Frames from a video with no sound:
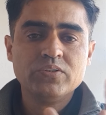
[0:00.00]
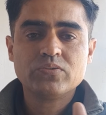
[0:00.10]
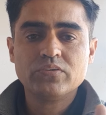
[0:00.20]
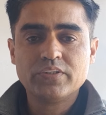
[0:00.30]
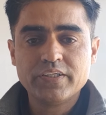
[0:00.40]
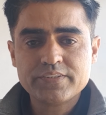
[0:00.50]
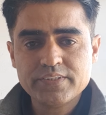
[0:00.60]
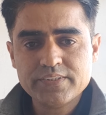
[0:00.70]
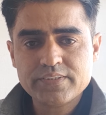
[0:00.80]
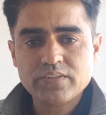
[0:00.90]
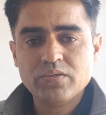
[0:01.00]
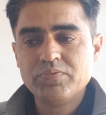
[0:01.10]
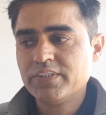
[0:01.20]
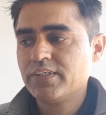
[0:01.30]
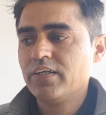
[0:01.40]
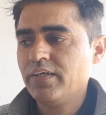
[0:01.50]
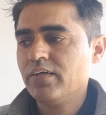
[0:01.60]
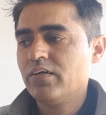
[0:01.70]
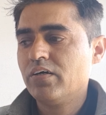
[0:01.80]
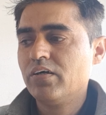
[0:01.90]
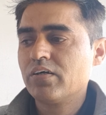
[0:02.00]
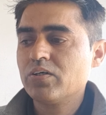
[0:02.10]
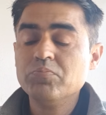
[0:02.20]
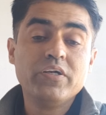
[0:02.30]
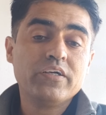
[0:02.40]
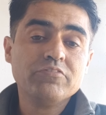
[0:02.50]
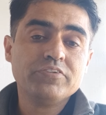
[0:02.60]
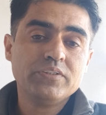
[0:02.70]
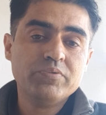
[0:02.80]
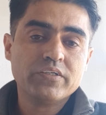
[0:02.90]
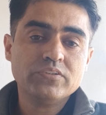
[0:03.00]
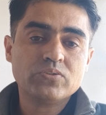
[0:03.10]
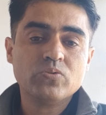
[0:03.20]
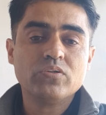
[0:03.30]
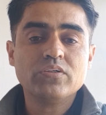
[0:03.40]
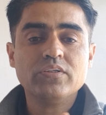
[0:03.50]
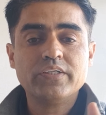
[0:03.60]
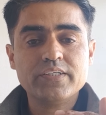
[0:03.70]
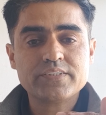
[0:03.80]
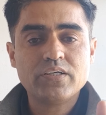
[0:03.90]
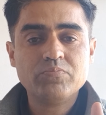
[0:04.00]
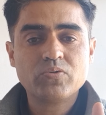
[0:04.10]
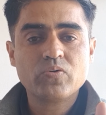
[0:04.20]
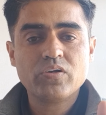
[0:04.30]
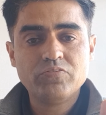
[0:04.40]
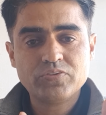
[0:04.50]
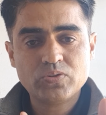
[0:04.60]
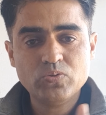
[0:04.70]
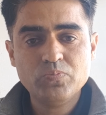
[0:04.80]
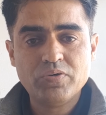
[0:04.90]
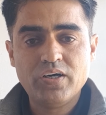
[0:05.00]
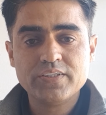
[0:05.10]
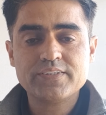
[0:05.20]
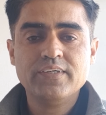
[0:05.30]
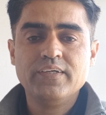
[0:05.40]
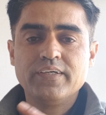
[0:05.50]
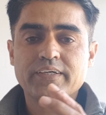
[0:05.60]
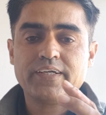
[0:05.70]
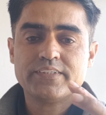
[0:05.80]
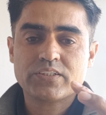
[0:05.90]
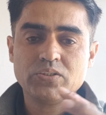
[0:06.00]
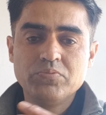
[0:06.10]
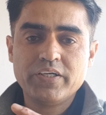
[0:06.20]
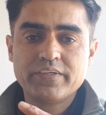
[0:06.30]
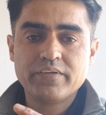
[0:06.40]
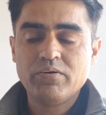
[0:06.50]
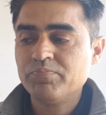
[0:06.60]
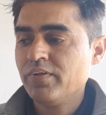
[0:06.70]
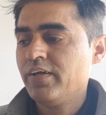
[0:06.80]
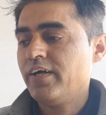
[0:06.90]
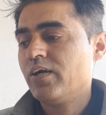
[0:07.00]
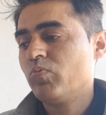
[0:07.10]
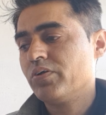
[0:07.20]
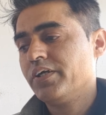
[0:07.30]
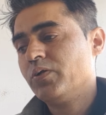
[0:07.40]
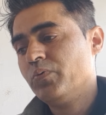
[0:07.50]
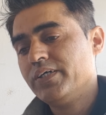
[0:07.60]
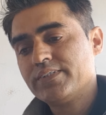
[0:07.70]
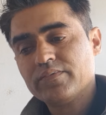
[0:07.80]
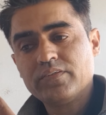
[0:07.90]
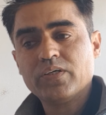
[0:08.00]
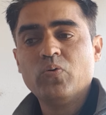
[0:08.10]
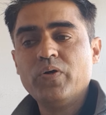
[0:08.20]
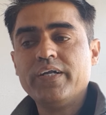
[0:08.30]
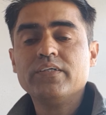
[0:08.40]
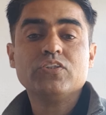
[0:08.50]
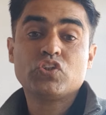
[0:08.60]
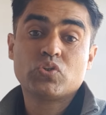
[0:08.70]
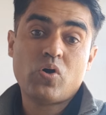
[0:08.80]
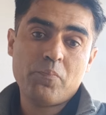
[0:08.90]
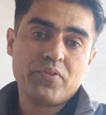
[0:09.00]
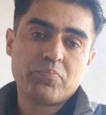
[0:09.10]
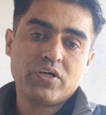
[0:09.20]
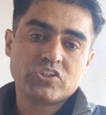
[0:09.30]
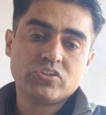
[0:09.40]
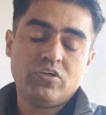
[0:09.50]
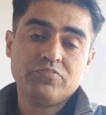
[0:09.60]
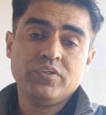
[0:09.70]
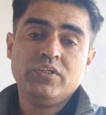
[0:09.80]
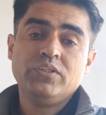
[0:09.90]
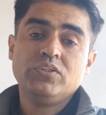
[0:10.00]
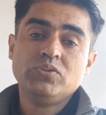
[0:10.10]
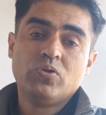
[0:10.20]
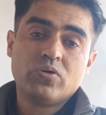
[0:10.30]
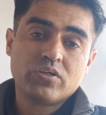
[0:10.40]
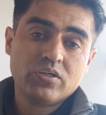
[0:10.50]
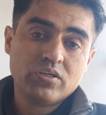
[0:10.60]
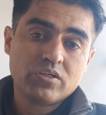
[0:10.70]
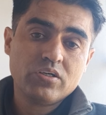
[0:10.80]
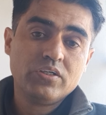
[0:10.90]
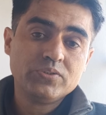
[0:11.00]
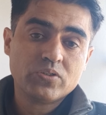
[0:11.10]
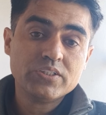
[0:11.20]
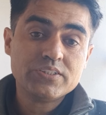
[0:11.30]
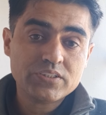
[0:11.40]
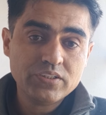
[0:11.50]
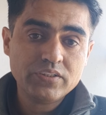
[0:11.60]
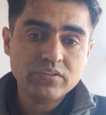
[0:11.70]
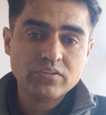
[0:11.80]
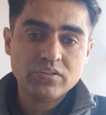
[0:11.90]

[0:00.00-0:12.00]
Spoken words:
So this is basically a cumulative feedback control, that is sum total of two parts gets cumulated up, and what they do is they go and stop the production of your concerned